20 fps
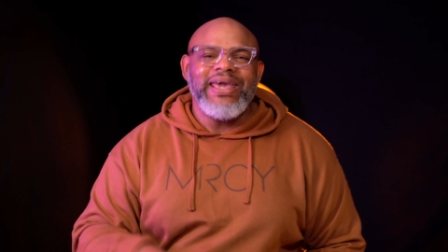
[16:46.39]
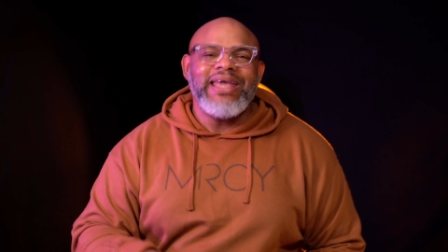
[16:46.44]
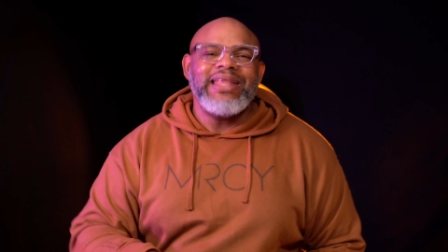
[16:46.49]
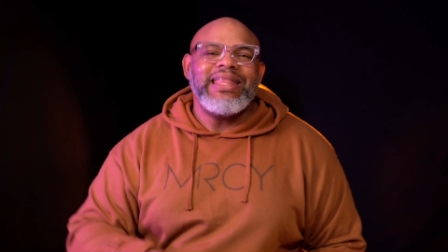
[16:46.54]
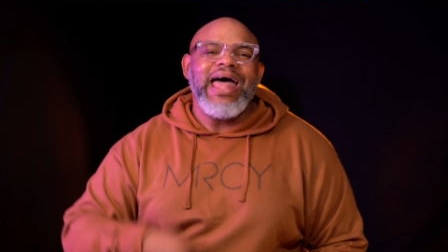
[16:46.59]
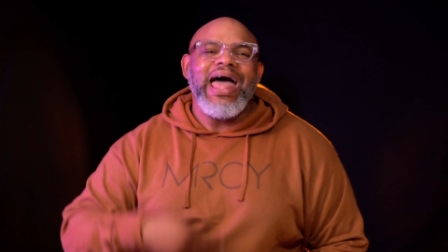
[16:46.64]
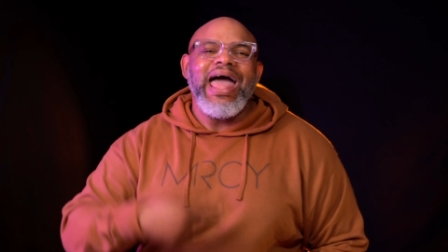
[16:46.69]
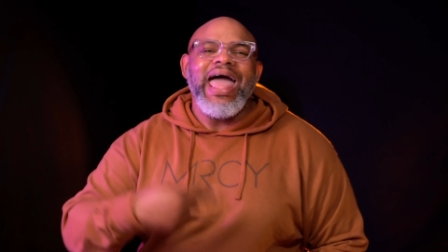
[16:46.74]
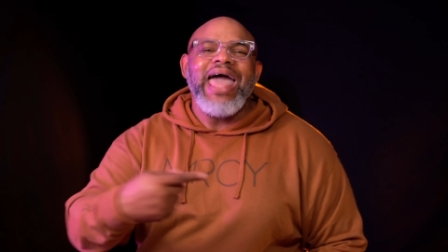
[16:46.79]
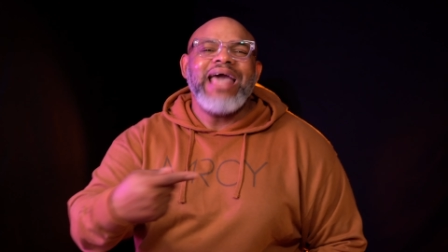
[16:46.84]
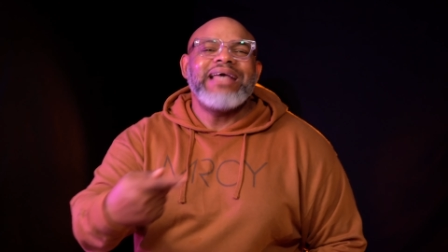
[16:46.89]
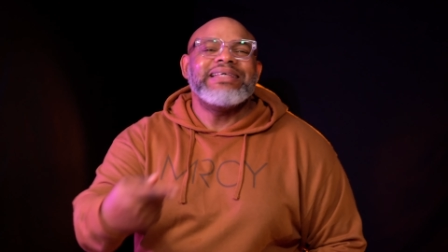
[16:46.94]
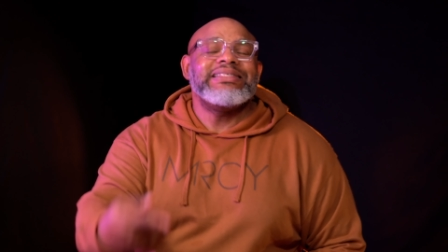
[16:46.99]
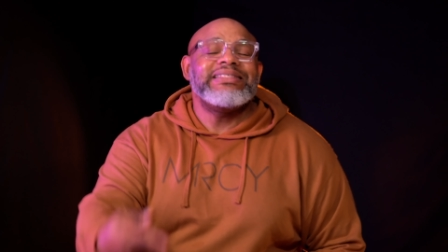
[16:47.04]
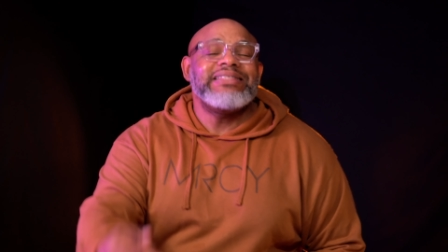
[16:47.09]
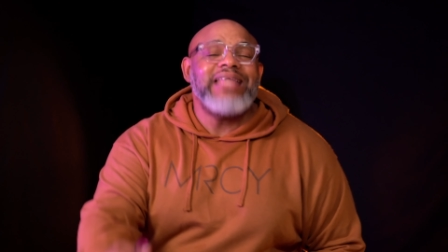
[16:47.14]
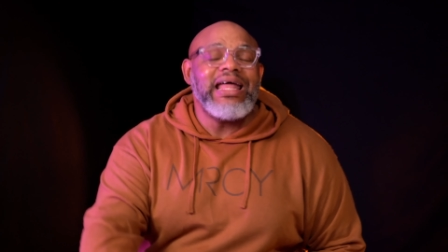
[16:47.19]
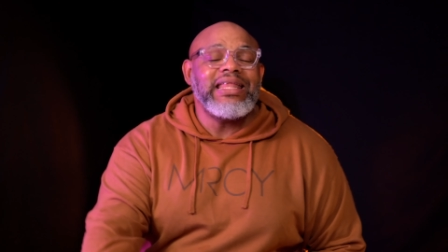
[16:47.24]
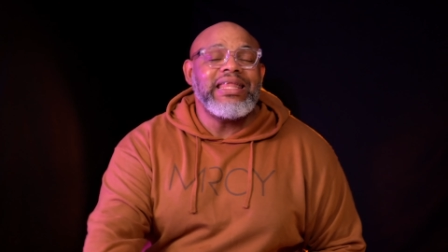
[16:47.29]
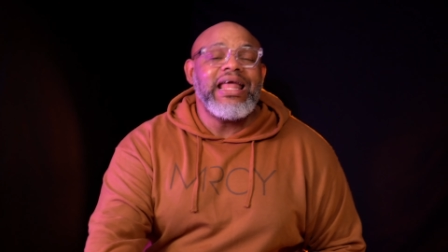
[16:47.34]
either
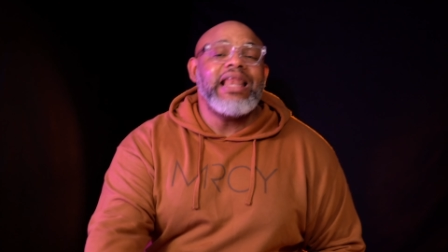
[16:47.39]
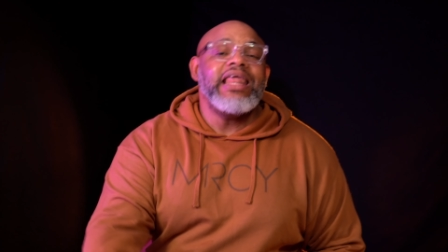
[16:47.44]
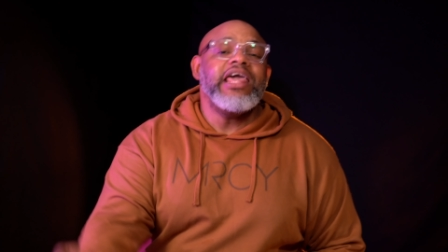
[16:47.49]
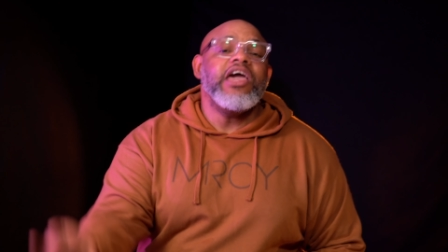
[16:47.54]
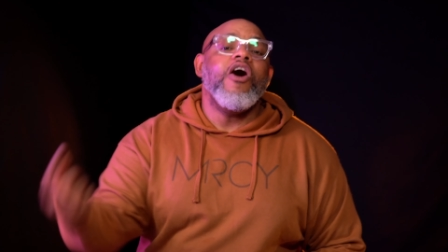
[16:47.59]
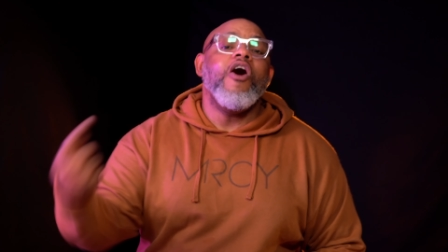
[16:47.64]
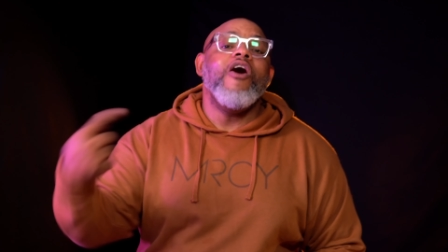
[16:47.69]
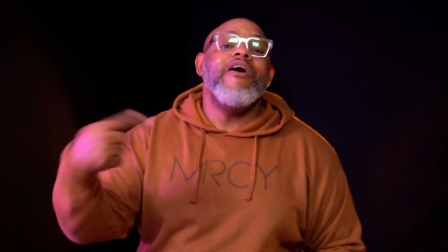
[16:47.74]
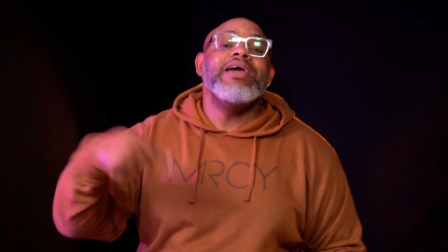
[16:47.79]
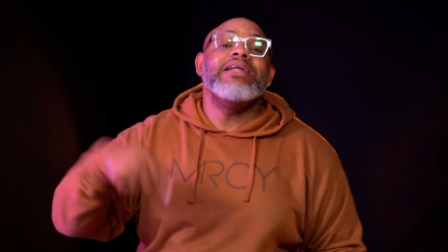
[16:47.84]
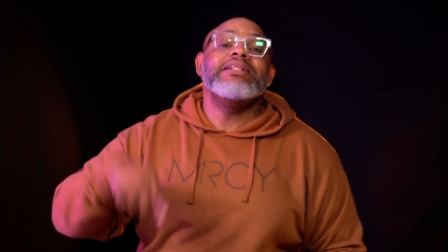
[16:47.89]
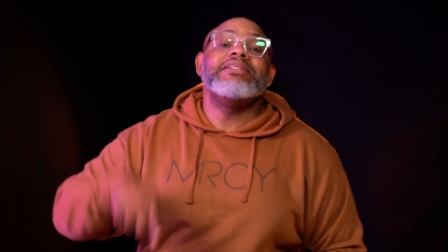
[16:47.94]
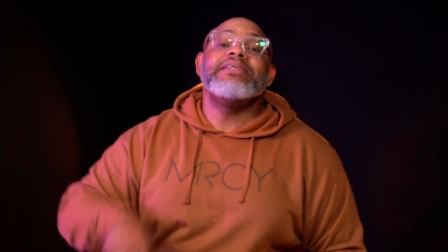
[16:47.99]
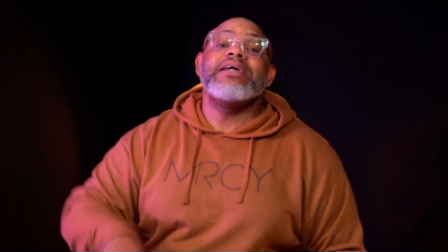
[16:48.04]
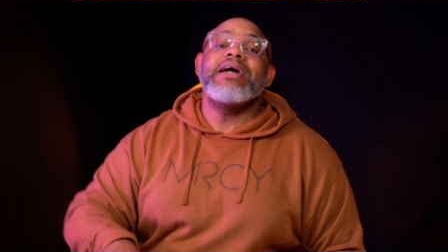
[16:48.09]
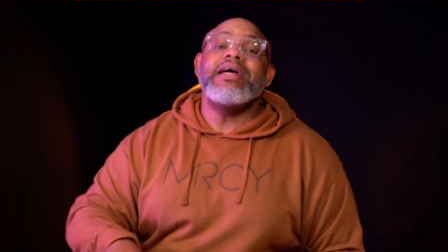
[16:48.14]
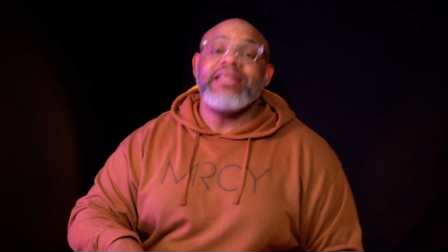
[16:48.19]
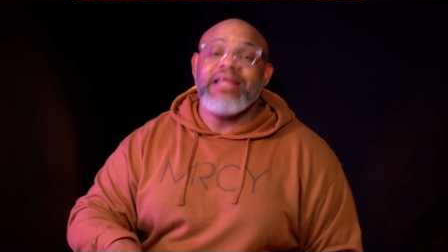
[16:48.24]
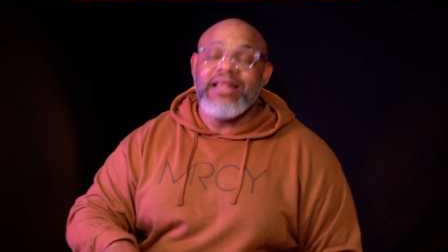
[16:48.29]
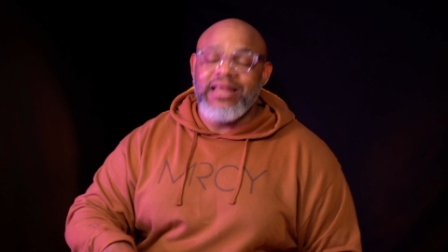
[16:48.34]
externally or
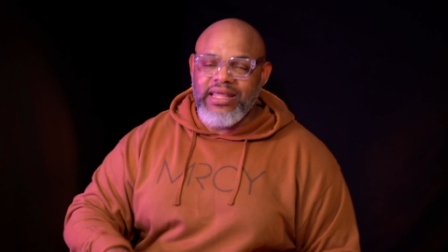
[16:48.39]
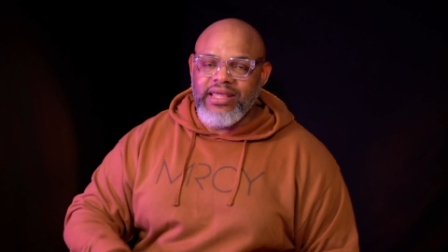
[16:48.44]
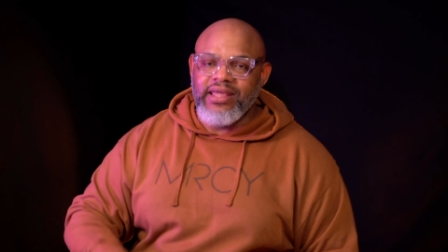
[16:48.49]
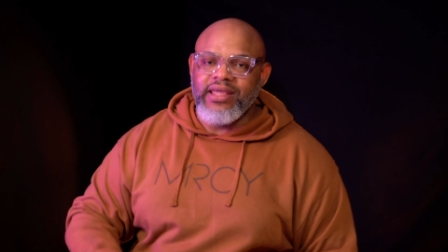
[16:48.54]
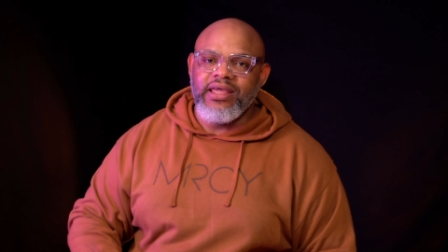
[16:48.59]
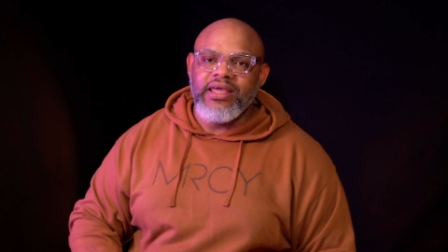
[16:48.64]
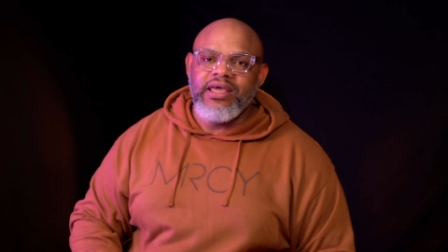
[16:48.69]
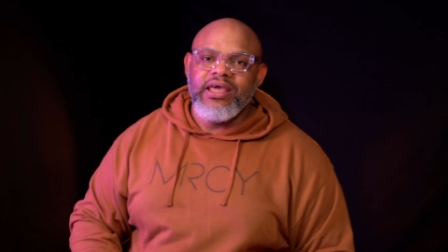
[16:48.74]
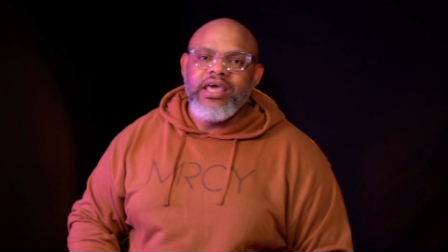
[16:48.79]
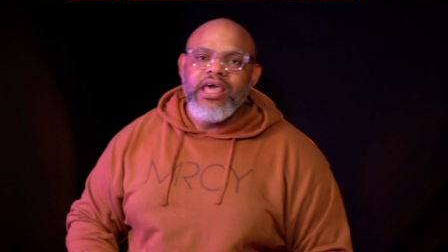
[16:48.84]
internally,